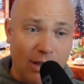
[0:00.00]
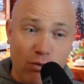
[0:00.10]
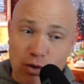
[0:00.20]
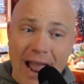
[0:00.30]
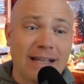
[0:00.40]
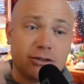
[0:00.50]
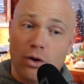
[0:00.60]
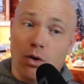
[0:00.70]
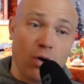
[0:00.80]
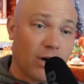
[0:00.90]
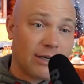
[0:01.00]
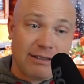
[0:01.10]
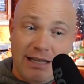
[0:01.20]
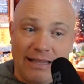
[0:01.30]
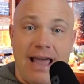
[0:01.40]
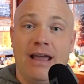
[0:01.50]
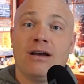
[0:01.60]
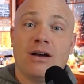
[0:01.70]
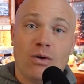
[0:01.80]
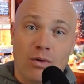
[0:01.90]
ranked or that
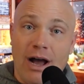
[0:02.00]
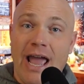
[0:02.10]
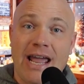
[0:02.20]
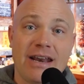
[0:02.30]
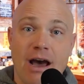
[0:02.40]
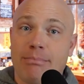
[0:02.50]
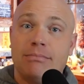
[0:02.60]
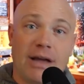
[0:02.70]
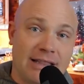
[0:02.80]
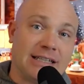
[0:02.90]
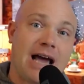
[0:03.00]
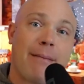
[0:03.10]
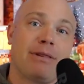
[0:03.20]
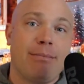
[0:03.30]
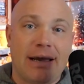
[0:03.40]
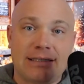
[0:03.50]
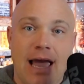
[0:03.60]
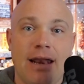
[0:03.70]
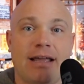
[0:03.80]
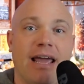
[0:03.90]
they will end up at the top of the Big
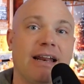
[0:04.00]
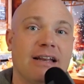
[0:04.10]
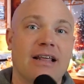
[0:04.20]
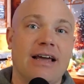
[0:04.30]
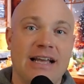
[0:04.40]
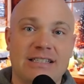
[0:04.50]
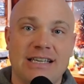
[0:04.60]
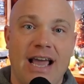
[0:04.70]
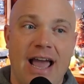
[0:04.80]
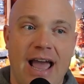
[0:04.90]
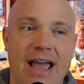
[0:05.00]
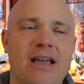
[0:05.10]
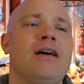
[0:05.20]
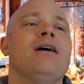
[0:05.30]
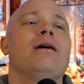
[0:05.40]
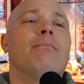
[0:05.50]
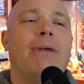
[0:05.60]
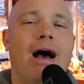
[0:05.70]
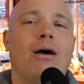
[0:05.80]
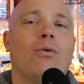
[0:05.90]
Ten and get into the NCAA.
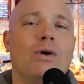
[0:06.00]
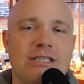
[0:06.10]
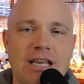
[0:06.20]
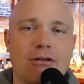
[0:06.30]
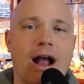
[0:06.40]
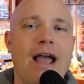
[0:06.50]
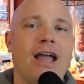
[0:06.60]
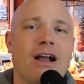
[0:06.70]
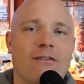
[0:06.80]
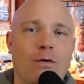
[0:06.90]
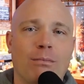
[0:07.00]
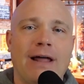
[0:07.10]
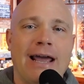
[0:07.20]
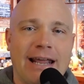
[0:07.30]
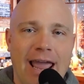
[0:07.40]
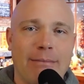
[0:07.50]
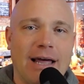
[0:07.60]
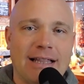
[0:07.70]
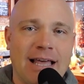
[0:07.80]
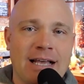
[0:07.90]
But we see right here from playing a game
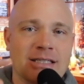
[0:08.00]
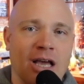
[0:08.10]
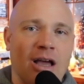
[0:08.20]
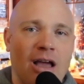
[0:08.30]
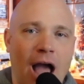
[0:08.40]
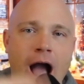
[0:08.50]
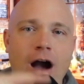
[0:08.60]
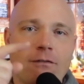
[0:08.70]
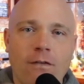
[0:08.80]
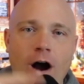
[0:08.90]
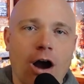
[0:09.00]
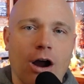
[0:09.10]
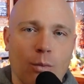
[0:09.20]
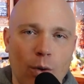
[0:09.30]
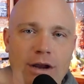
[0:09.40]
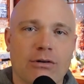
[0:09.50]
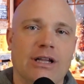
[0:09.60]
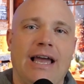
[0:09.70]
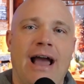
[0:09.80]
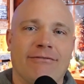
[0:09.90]
like this how far we
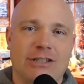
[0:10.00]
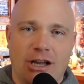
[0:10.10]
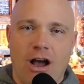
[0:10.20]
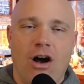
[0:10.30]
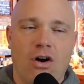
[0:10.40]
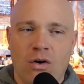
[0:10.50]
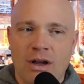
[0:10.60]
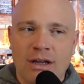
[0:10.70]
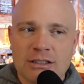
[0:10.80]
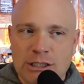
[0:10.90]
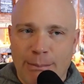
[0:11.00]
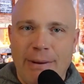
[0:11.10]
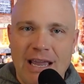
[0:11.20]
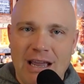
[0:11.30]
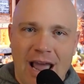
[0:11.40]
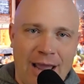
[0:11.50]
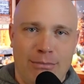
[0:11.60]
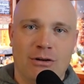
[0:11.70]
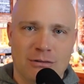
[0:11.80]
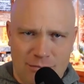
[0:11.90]
really have to go to be
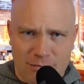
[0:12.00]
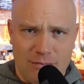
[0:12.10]
able